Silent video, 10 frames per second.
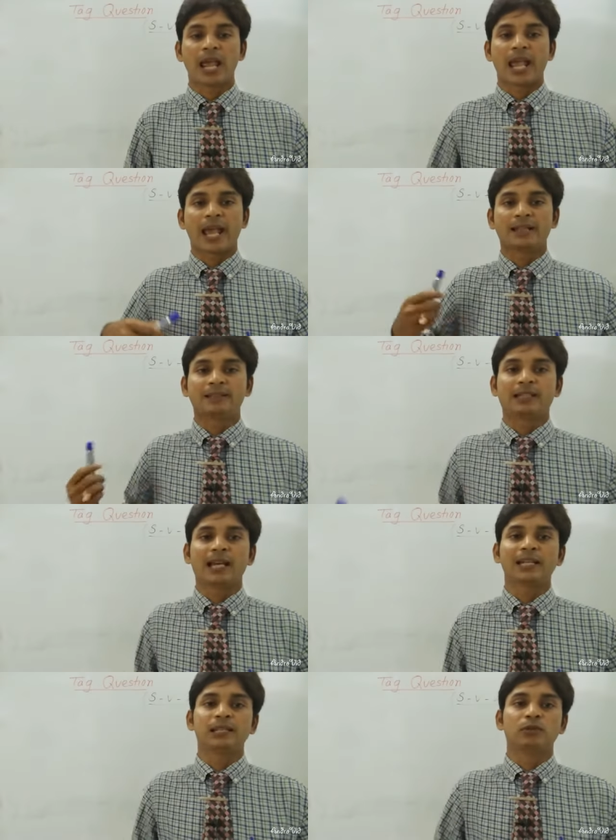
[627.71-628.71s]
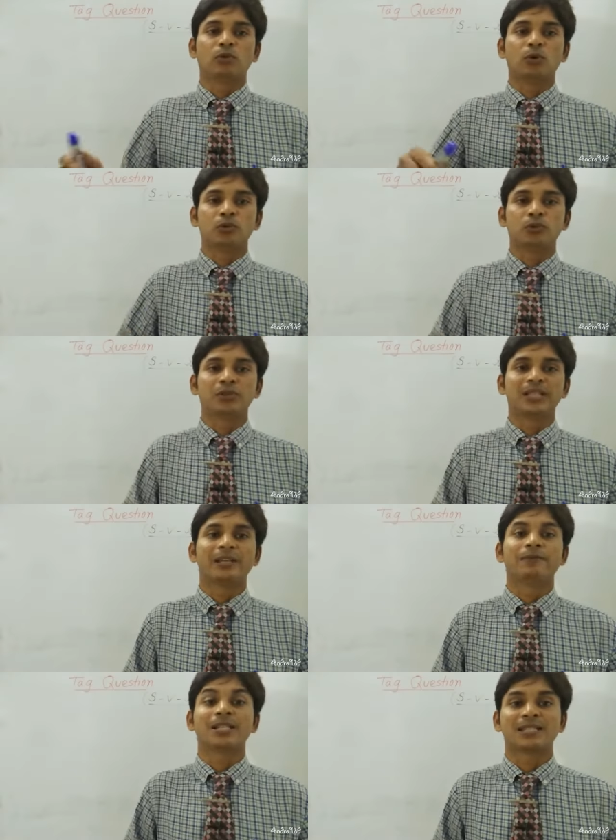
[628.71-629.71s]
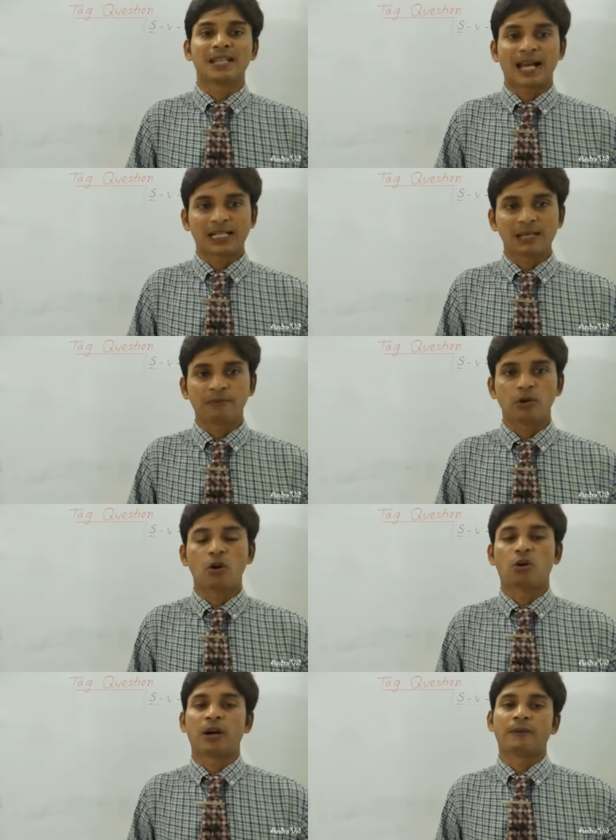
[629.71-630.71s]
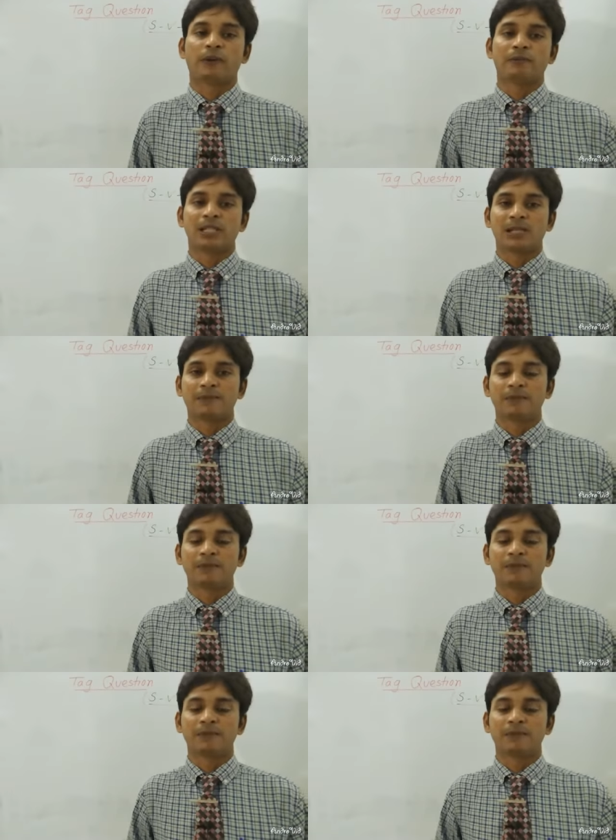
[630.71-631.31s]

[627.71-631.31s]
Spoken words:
And then you go to if it is negative or affirmative.